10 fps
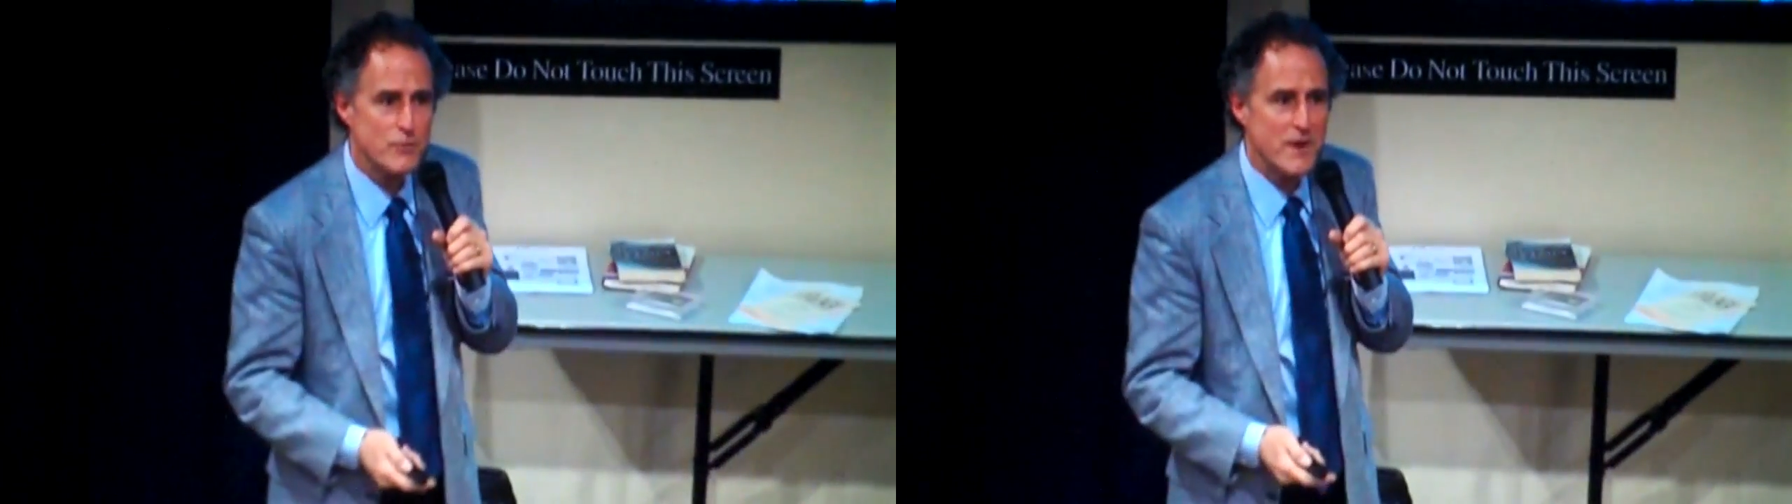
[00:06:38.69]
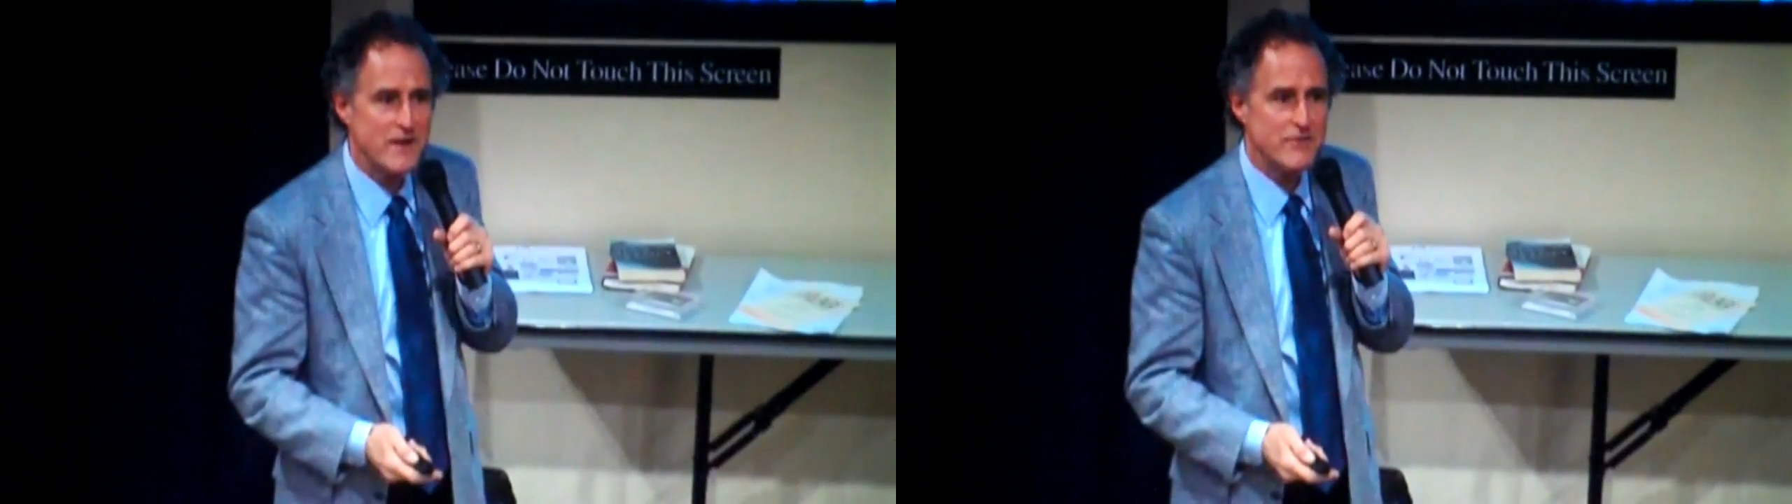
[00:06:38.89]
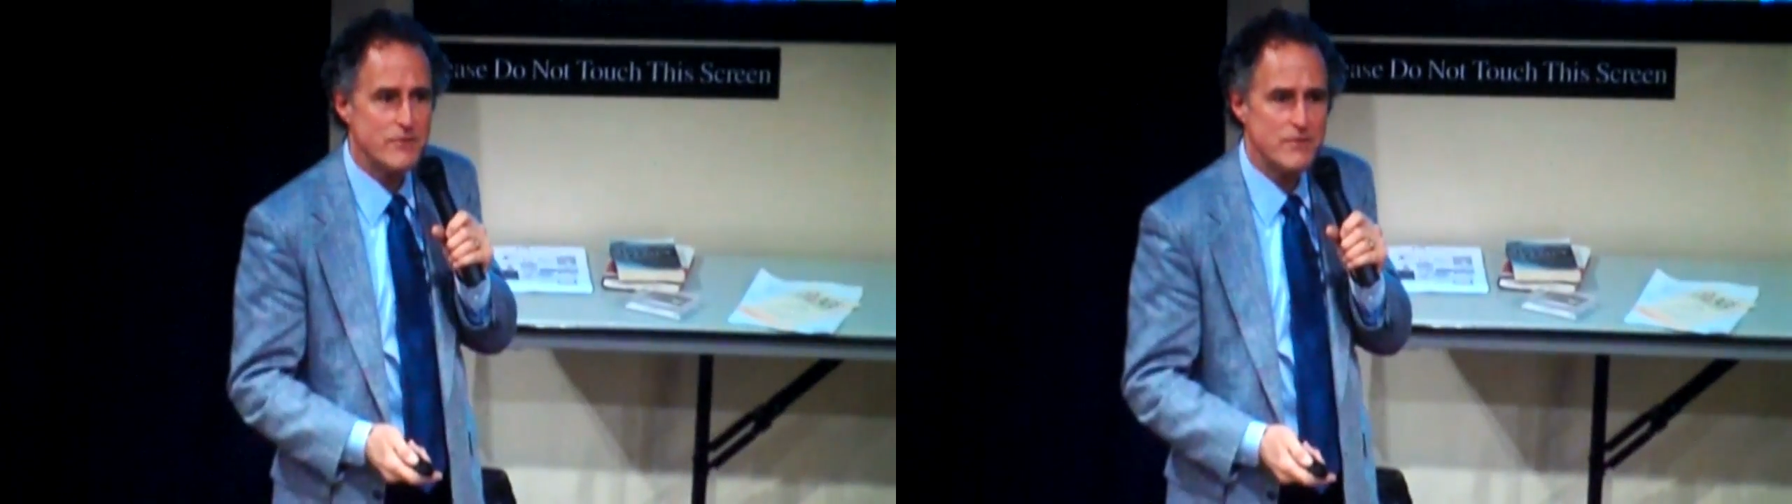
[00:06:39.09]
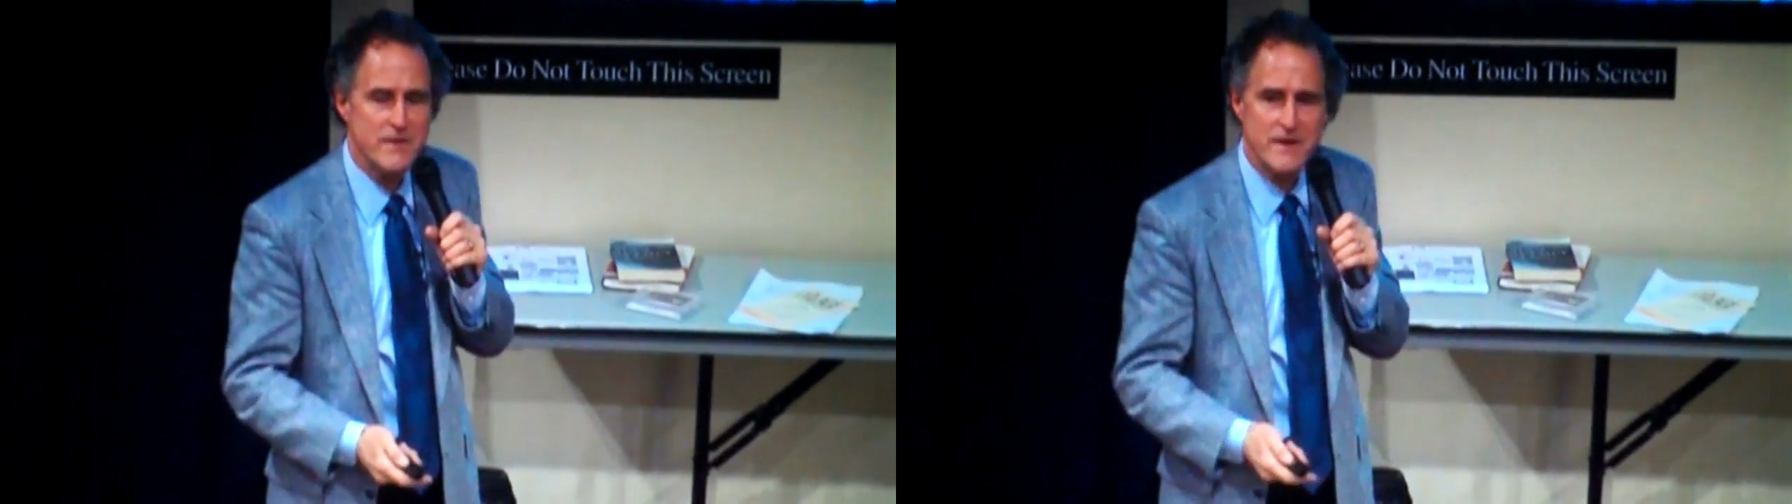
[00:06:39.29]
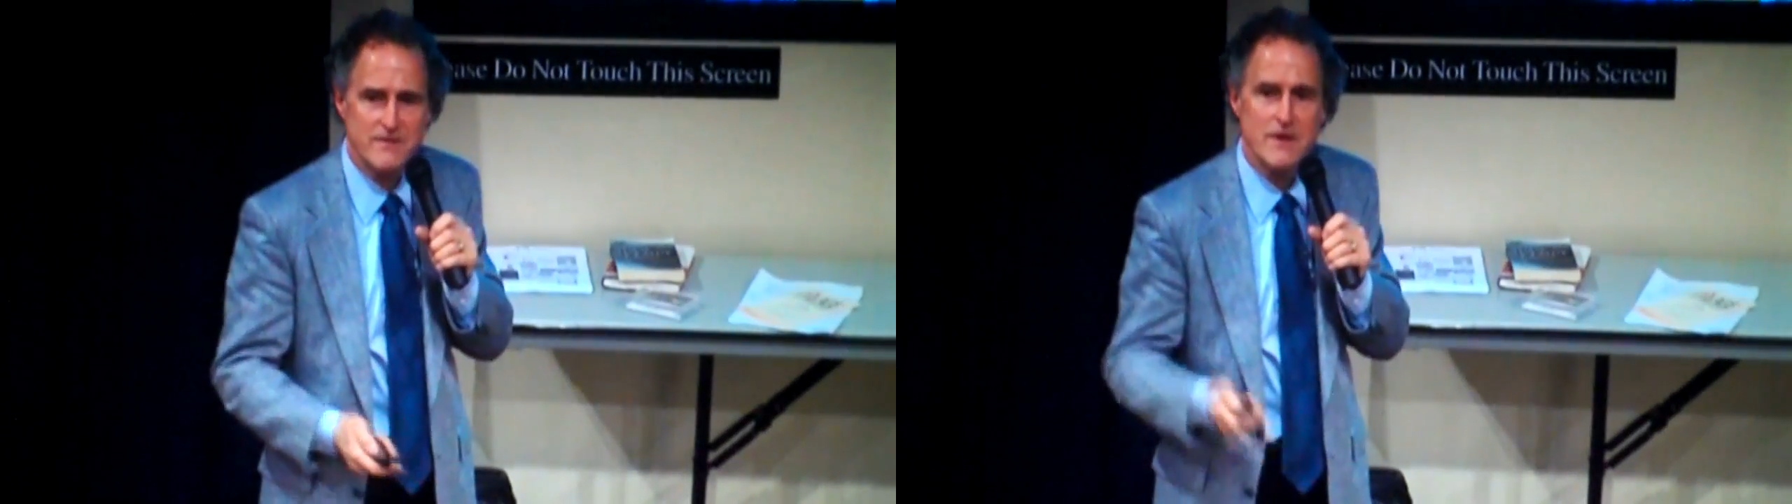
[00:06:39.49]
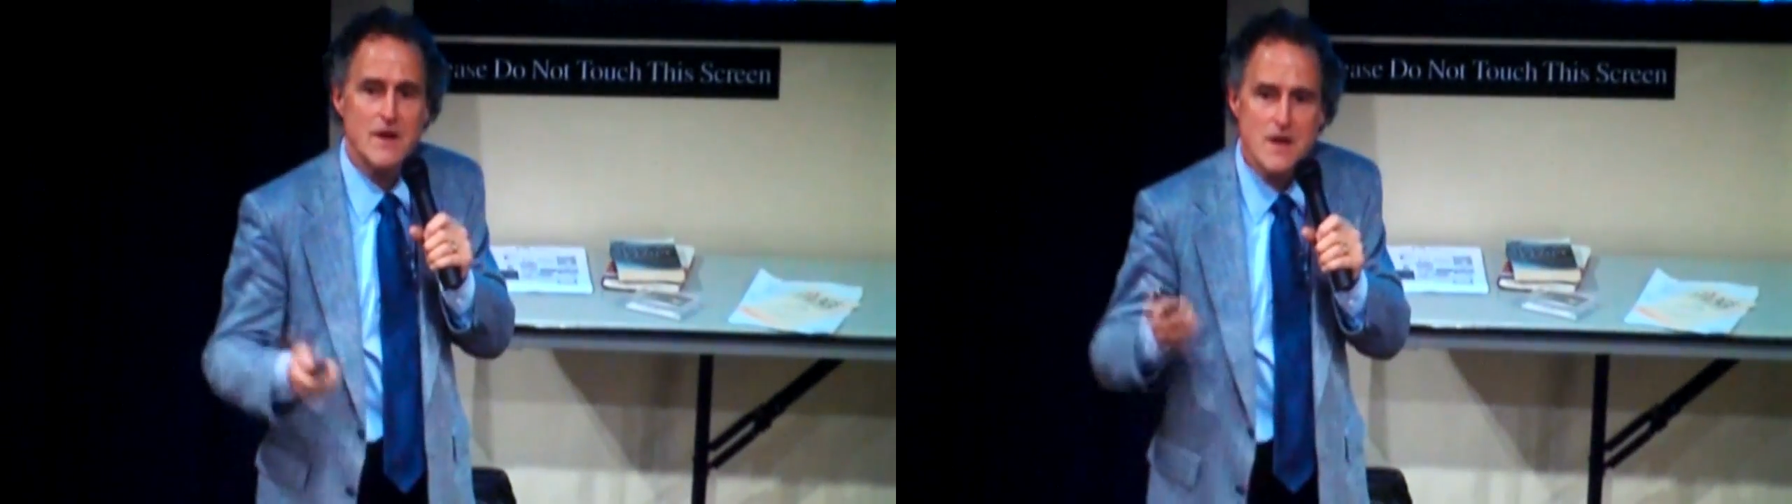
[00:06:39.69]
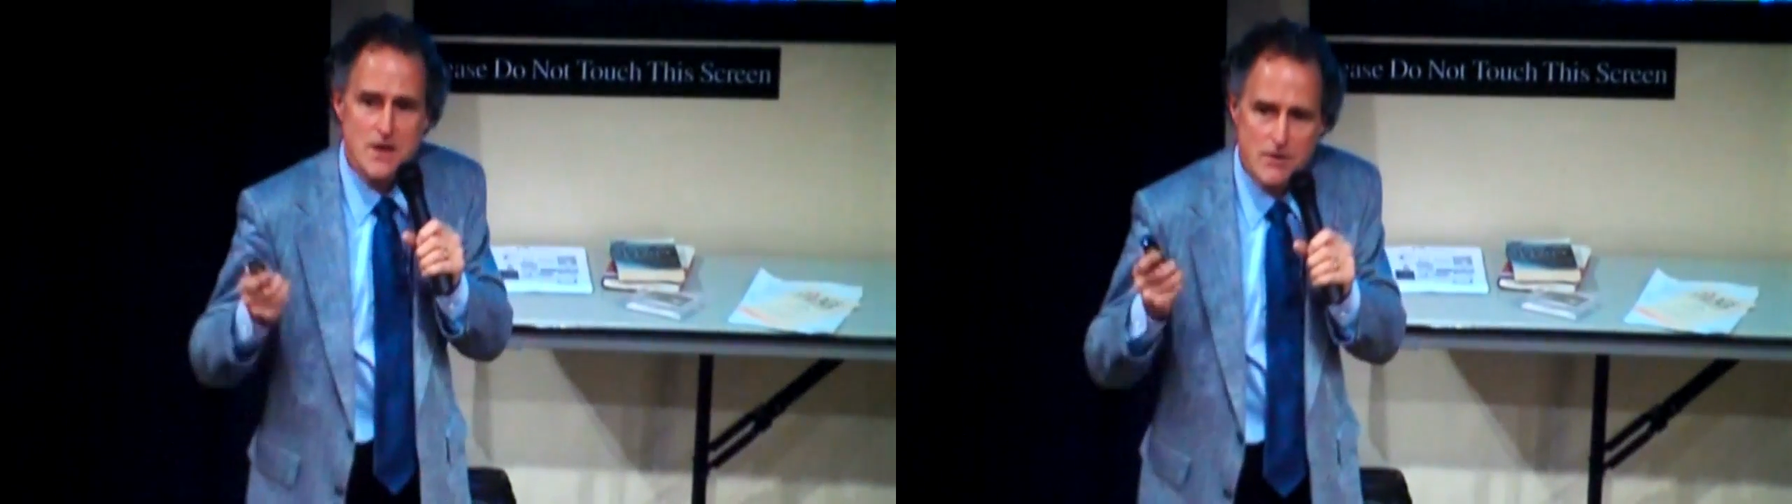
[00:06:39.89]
plus or minus 2 things.